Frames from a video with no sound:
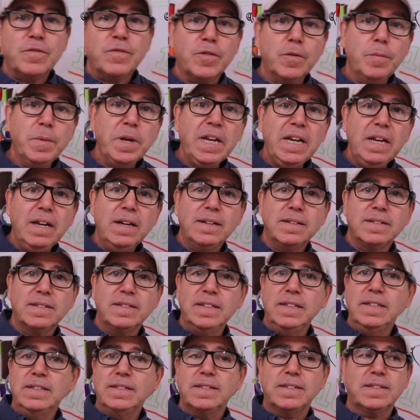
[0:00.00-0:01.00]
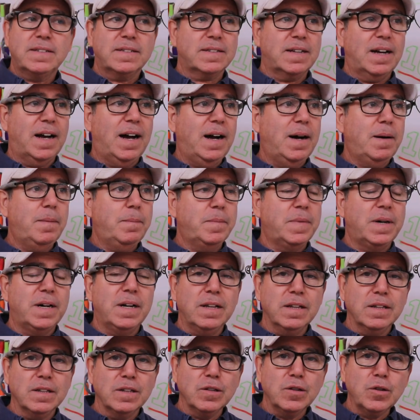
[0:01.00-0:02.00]
For me, since I'm
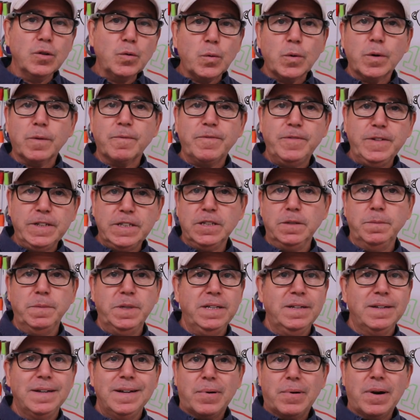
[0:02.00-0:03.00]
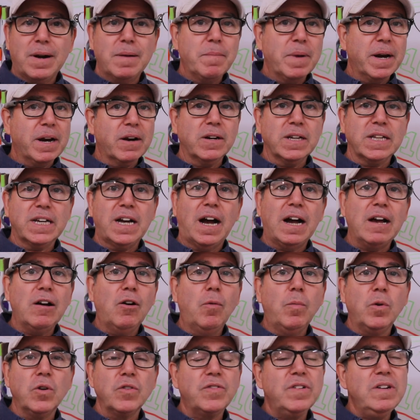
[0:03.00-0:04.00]
a lure fisherman primarily, I
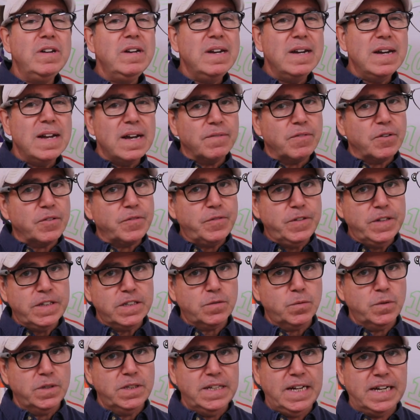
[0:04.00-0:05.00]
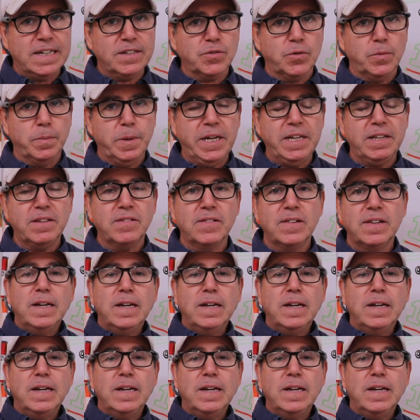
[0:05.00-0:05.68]
almost never fish with natural baits.